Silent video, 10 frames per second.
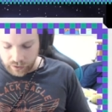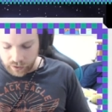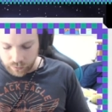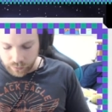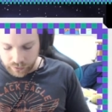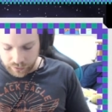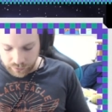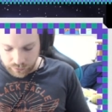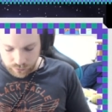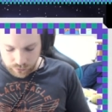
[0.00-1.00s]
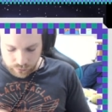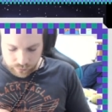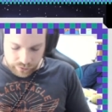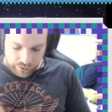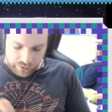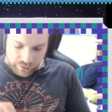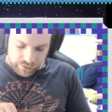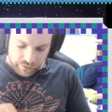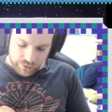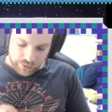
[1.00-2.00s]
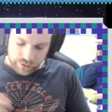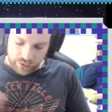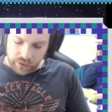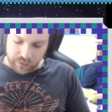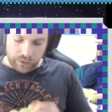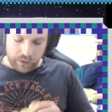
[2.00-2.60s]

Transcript: And we're going to do a letter stitch again.